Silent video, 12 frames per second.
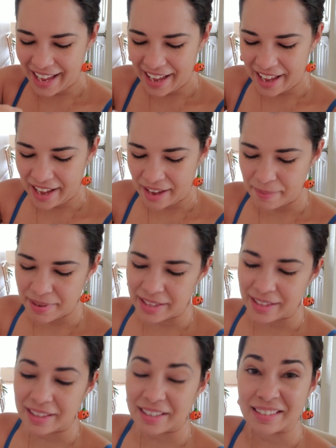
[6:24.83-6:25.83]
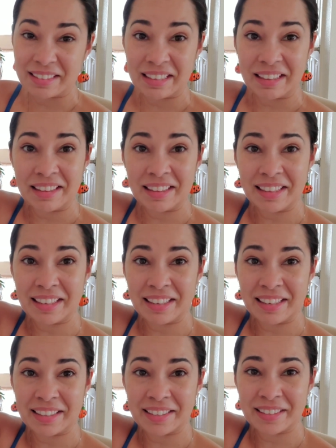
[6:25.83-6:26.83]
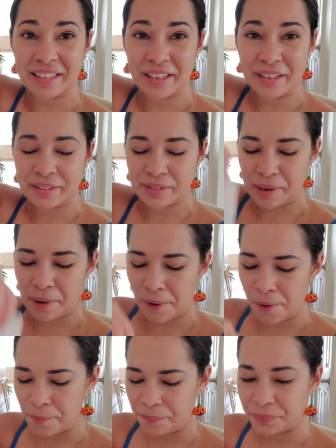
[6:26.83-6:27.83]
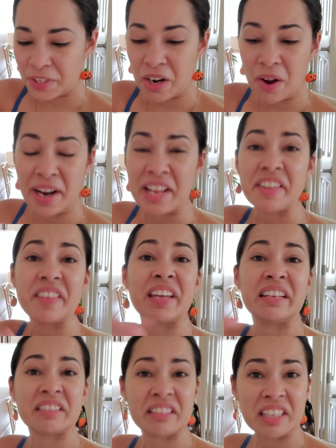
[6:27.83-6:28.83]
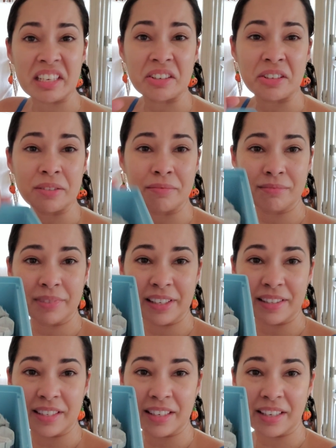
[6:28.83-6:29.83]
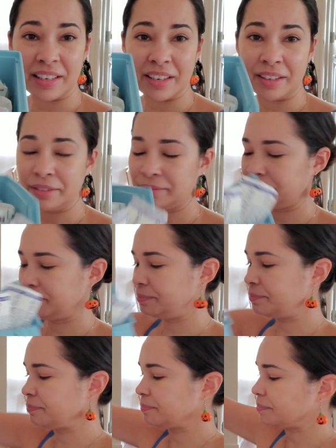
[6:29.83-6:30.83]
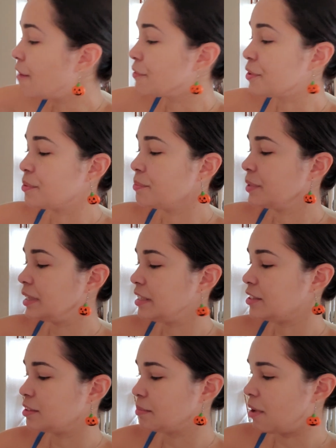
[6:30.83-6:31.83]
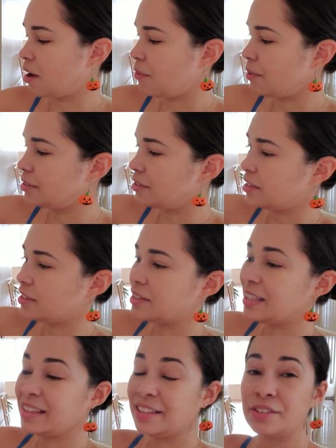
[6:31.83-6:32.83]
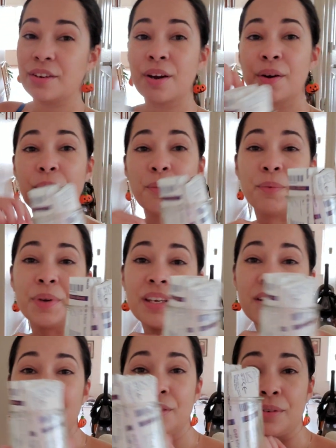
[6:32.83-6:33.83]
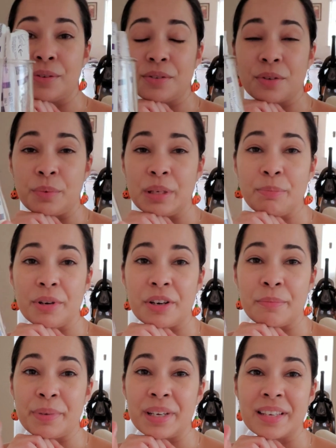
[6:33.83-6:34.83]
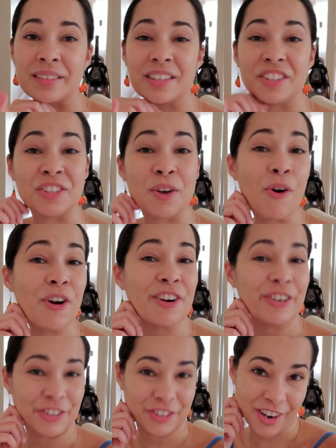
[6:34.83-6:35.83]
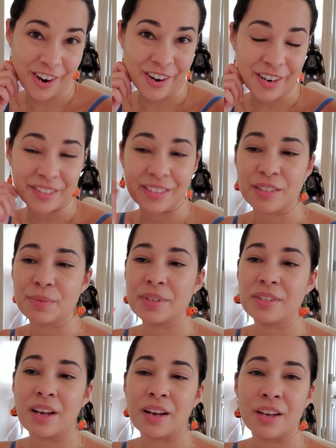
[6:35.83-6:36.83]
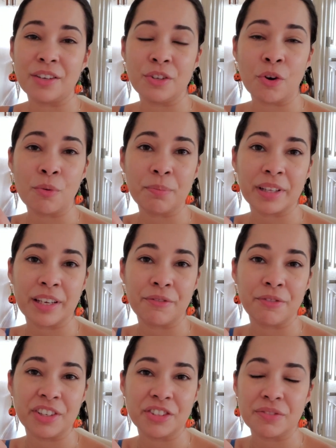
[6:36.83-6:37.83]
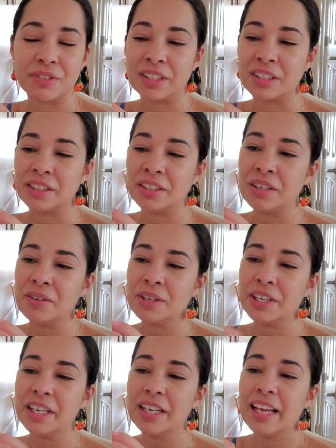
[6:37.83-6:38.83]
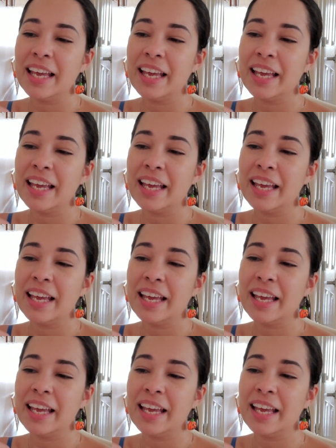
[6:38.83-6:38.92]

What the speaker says: and then things like this. So, you know, anything that is needle is in here. And for the really small ones, you can see these are reused or repurposed yogurt jars. This was a Yoplait French vanilla yogurt